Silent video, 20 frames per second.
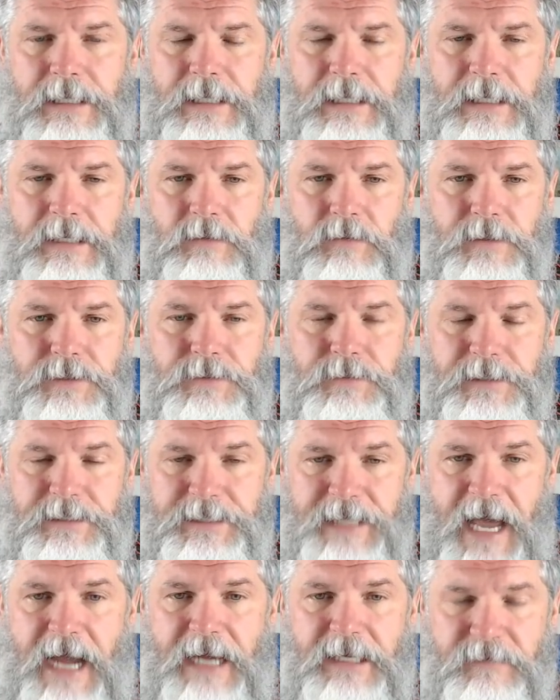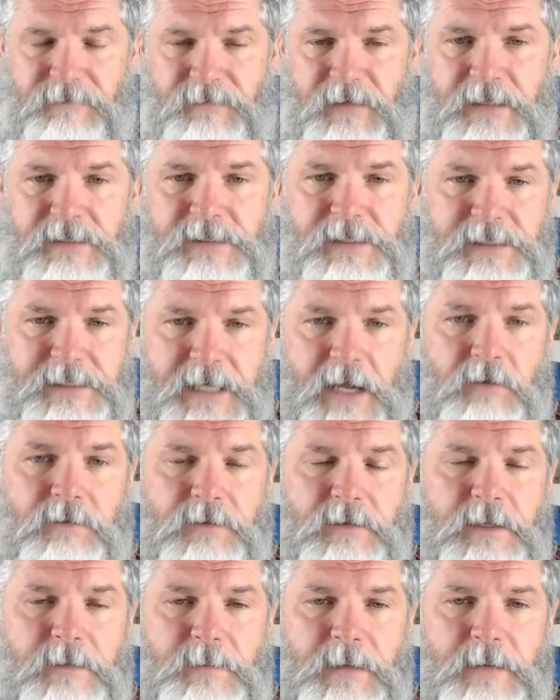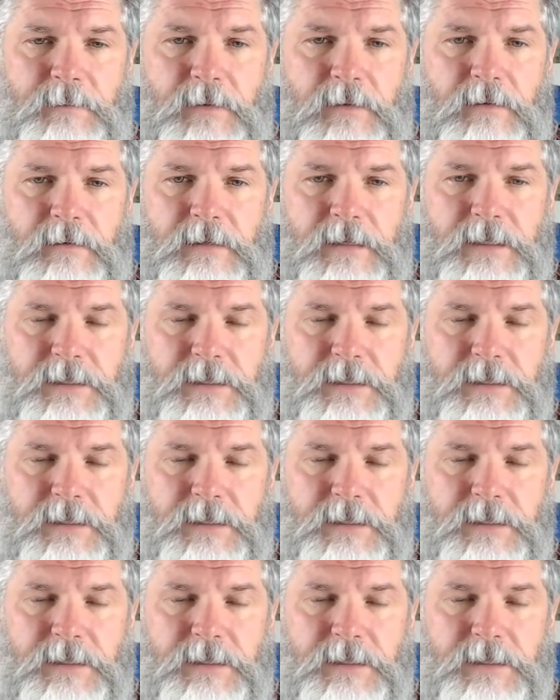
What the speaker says: or to attack defenseless elderly people